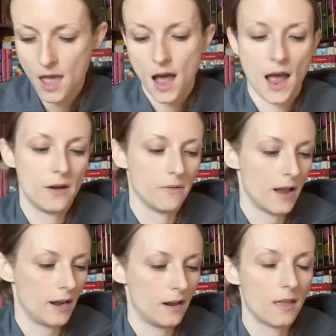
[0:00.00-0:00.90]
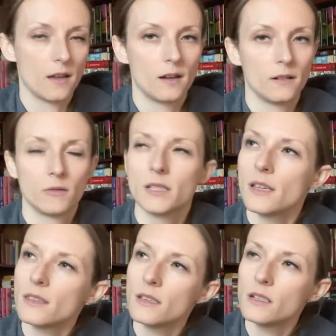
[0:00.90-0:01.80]
I read, was
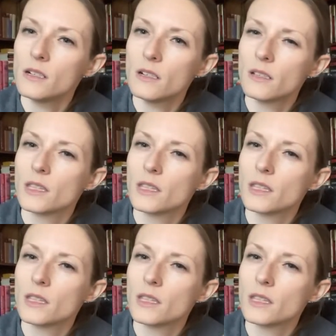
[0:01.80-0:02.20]
that this year?